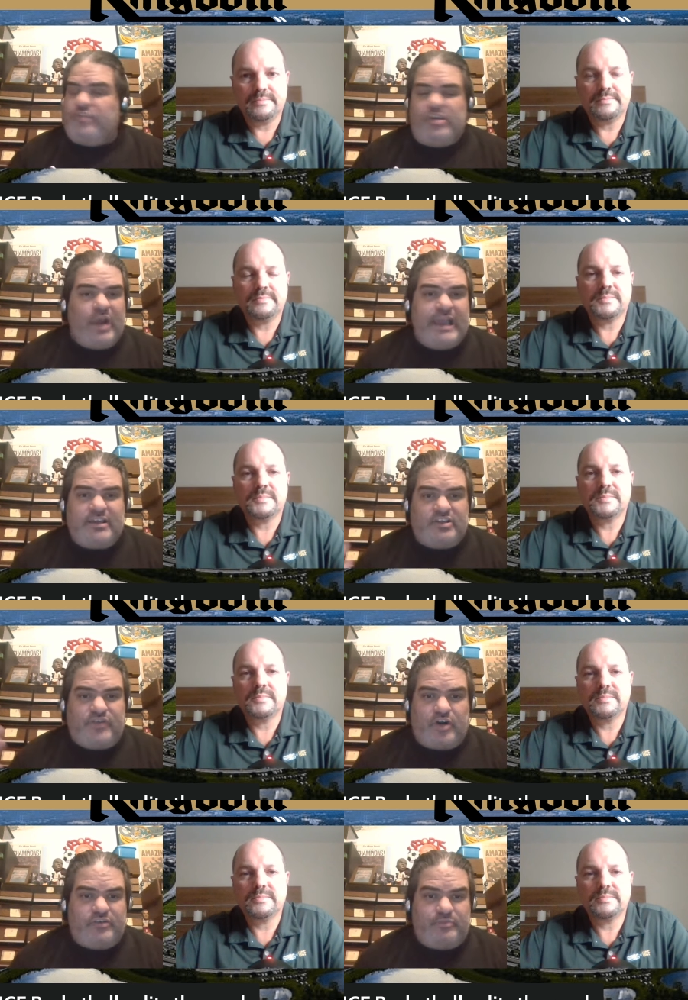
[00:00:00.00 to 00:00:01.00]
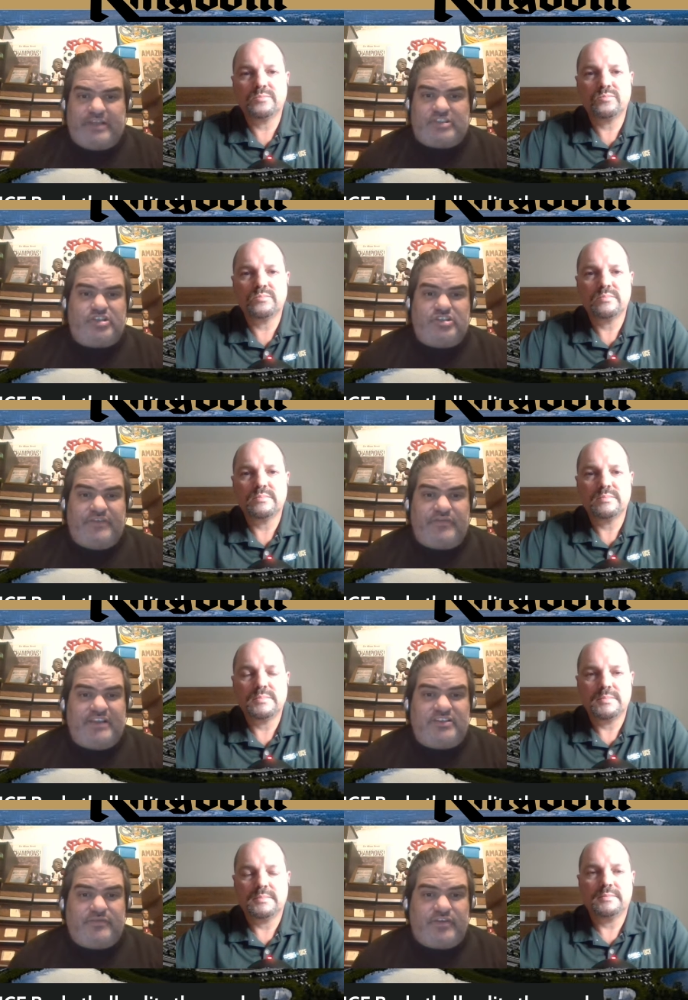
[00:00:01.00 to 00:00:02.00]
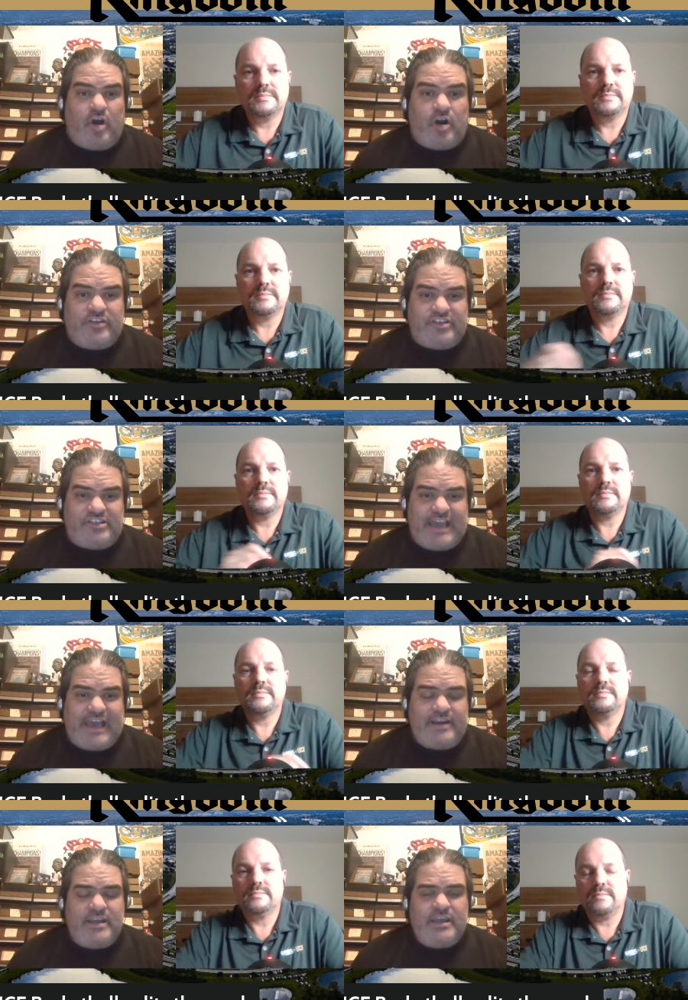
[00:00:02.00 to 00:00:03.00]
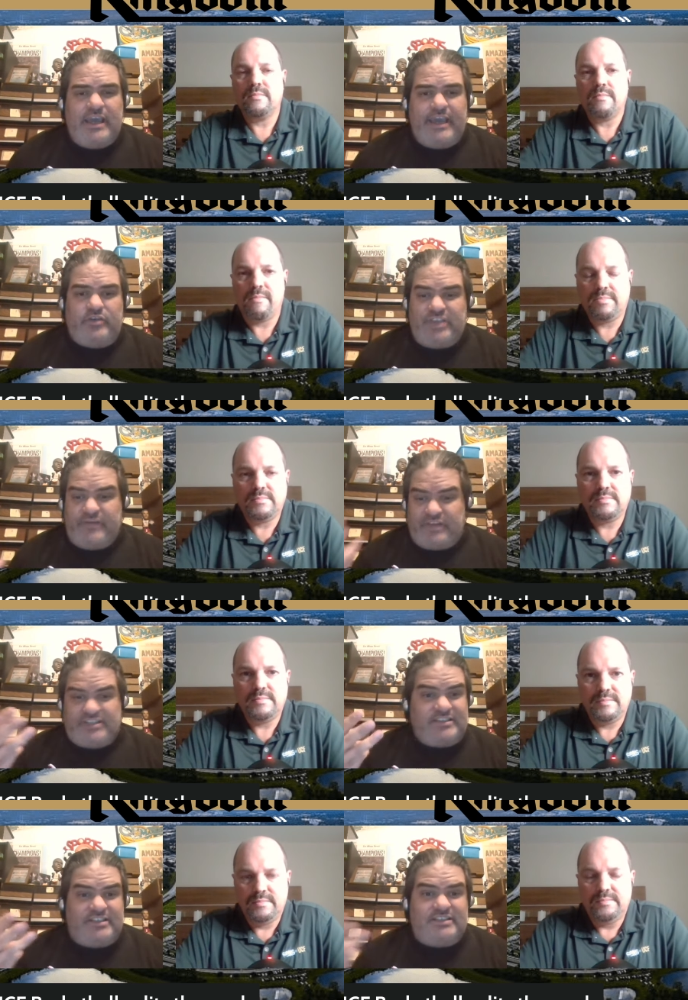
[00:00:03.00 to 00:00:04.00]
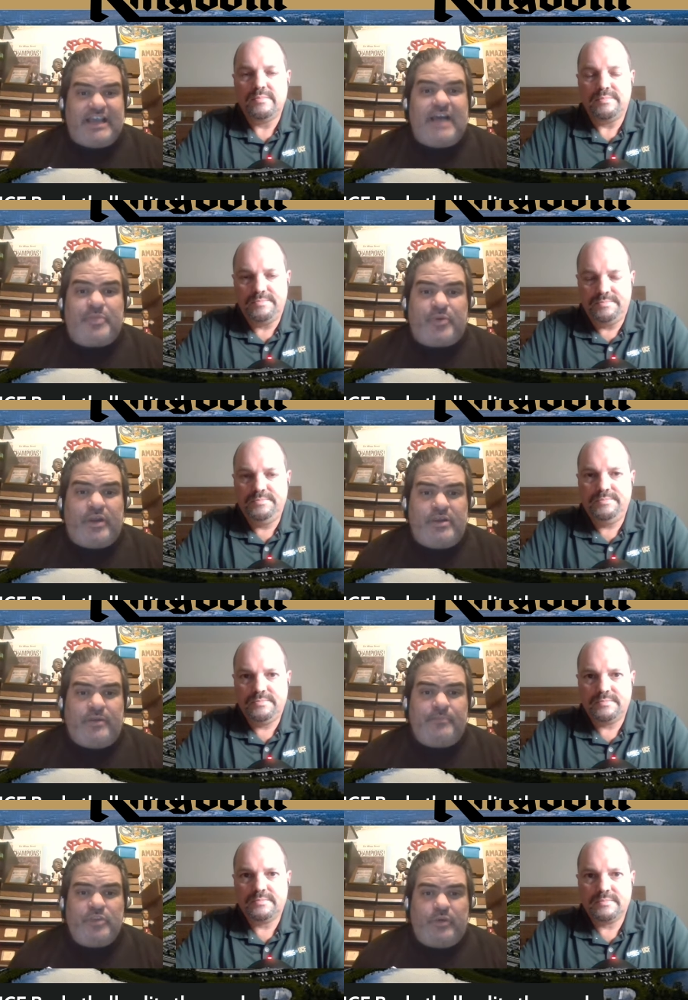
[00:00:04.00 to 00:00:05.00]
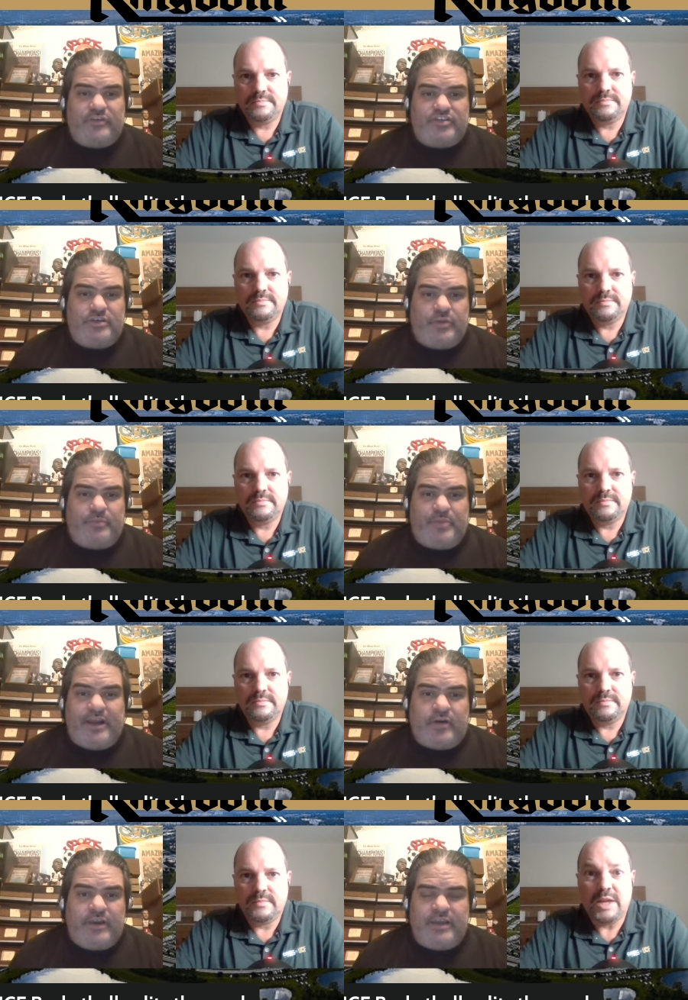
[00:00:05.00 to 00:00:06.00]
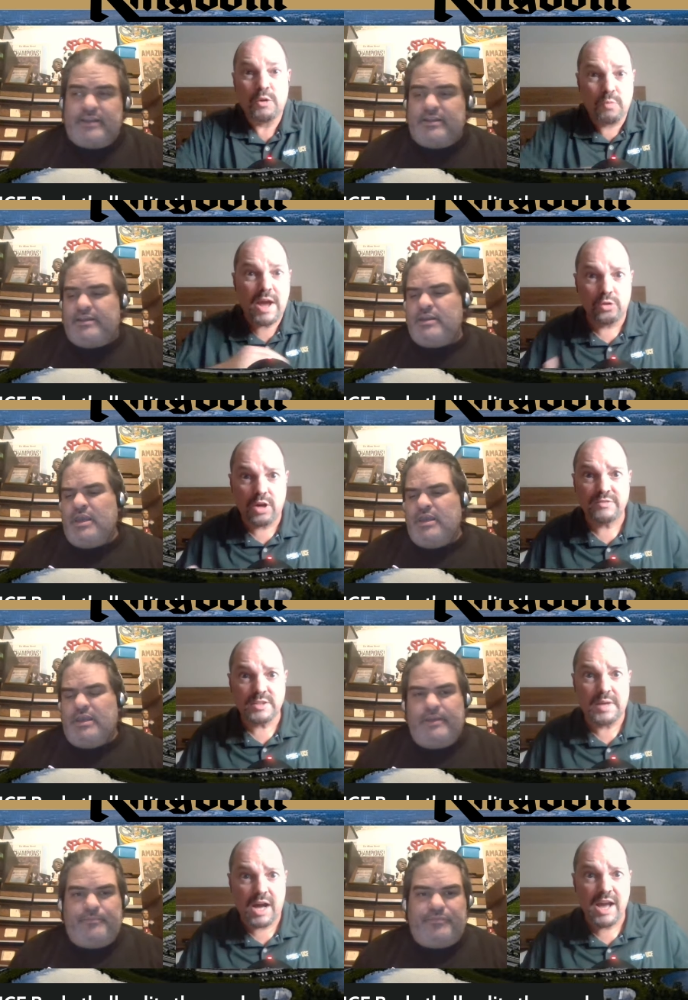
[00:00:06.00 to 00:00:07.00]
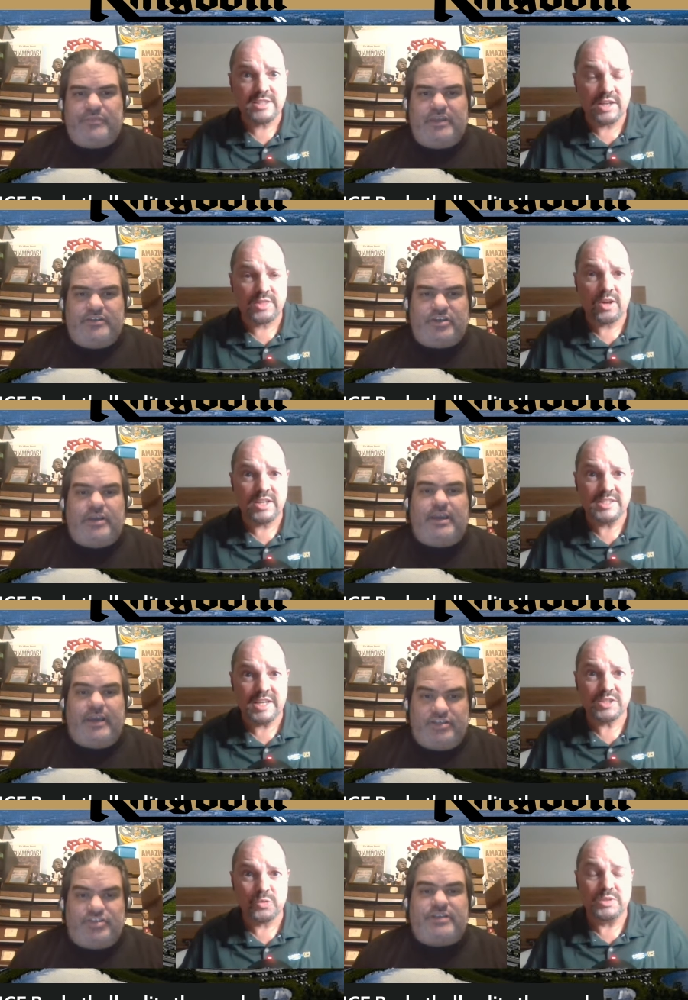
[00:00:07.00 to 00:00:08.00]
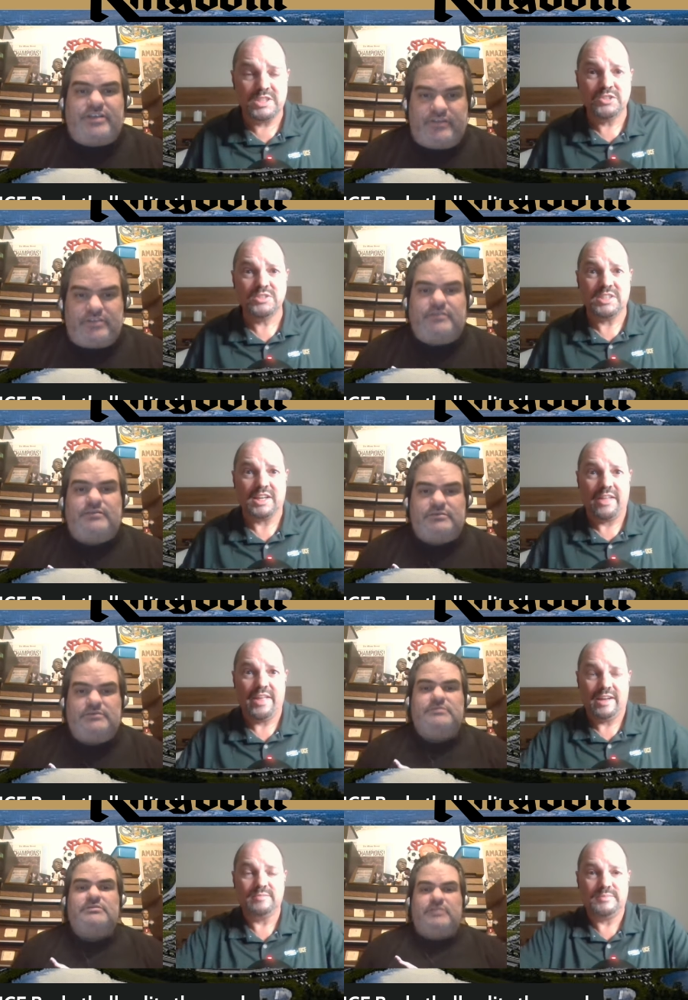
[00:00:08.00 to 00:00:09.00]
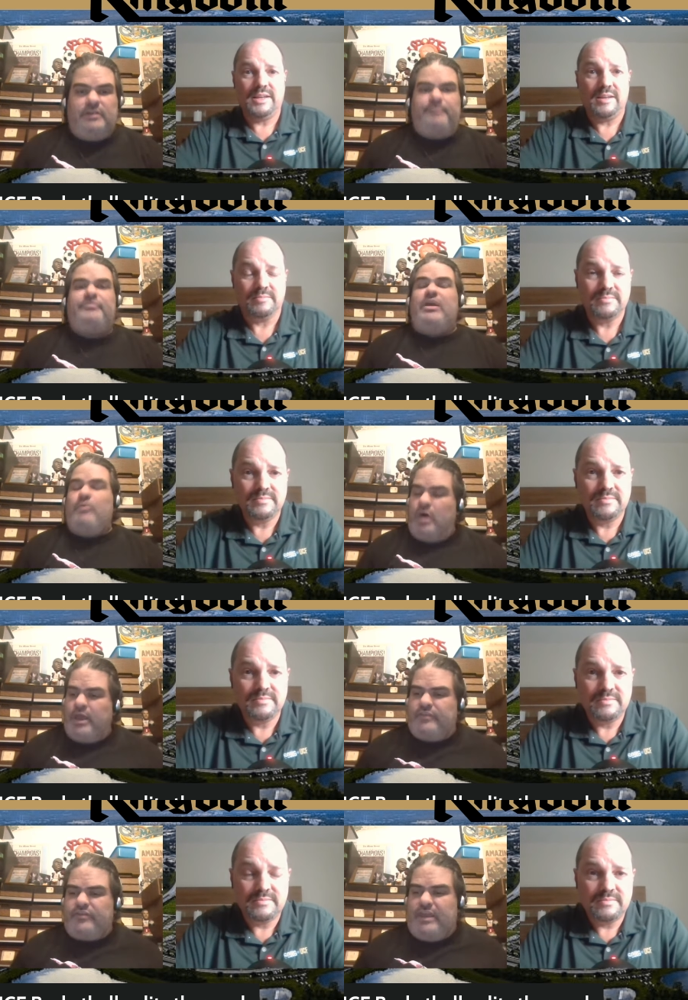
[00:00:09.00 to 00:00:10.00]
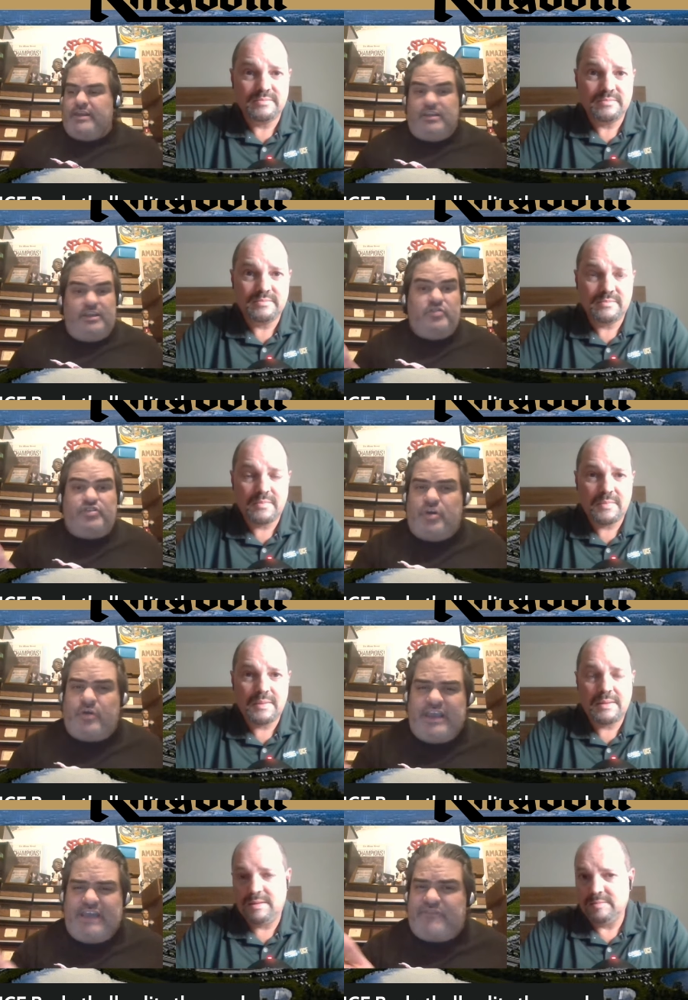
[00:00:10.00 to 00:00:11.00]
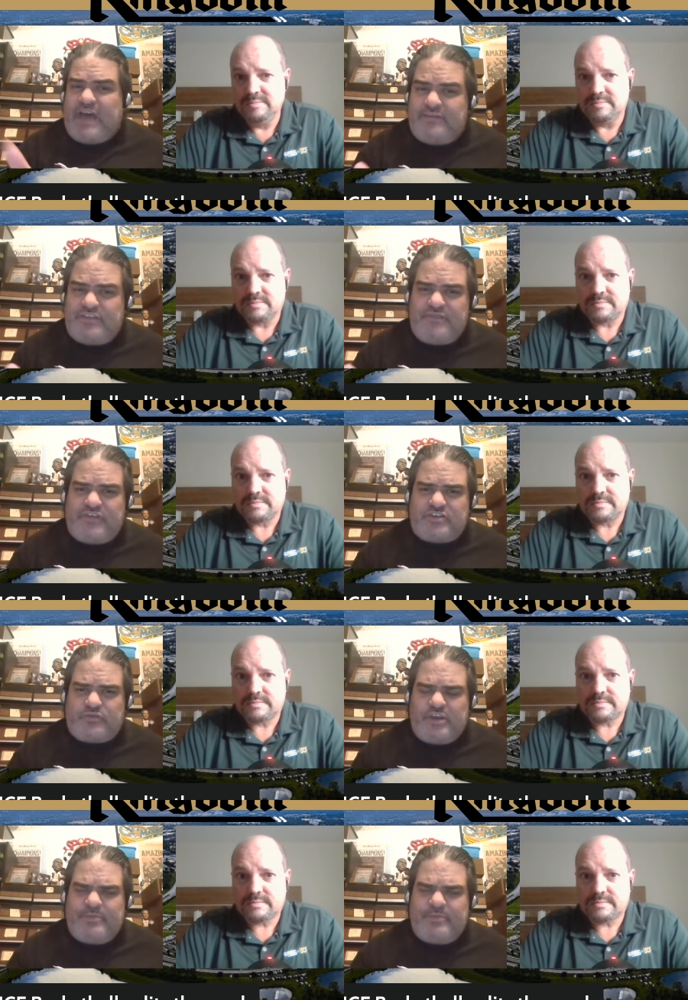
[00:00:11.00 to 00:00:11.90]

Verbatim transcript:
Speaker 1: does he rank as far as best defensive guards he's had at UCF? And he says he's top 3. With Perry.
Speaker 2: And he rattled off some guys. I thought
Speaker 1: his answer was interesting on that. Yeah. It was. And you showed it. He had 5 defensive